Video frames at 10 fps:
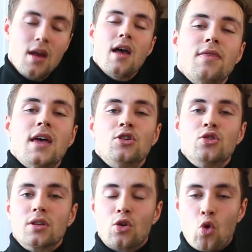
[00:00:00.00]
And then
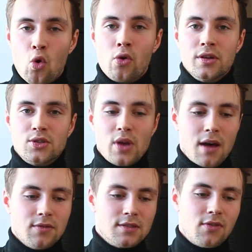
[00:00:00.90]
during the chorus, you
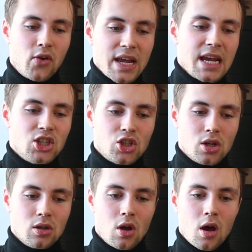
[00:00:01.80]
have this
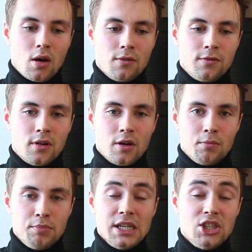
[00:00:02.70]
variation of uh,
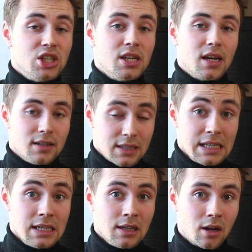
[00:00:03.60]
B, G, and
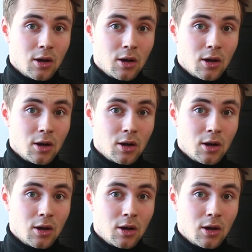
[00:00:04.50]
D